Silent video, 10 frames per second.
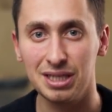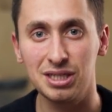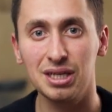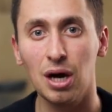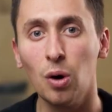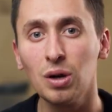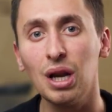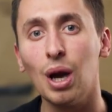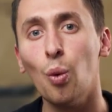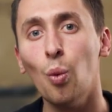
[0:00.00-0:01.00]
it's
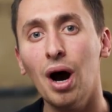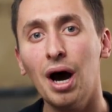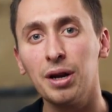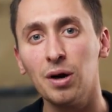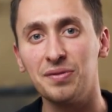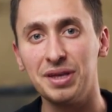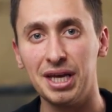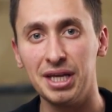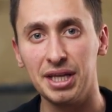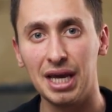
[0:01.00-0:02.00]
only one of the
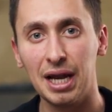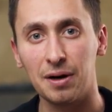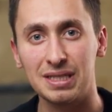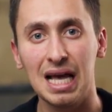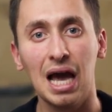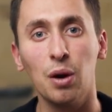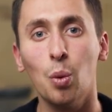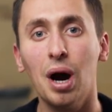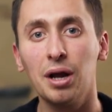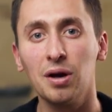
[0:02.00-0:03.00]
indicators and
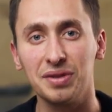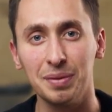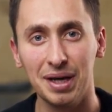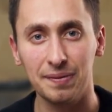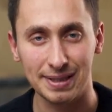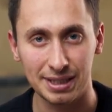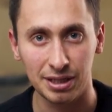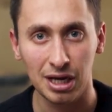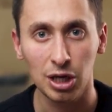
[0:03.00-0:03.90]
one of the metrics that